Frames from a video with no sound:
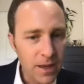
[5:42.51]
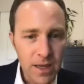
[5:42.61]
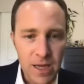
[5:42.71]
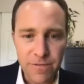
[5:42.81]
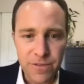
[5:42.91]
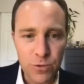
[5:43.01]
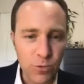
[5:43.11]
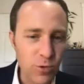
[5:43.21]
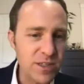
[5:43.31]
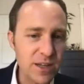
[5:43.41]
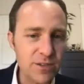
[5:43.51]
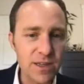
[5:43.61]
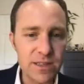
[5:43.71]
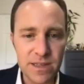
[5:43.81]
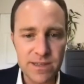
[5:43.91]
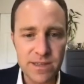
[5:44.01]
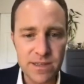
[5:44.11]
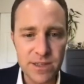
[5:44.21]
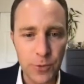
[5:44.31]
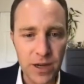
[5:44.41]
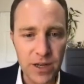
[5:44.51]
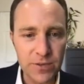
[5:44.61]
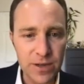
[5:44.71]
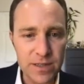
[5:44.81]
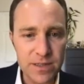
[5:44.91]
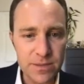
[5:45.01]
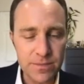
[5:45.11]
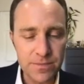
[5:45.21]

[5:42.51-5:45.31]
If the rewards address is the zero address,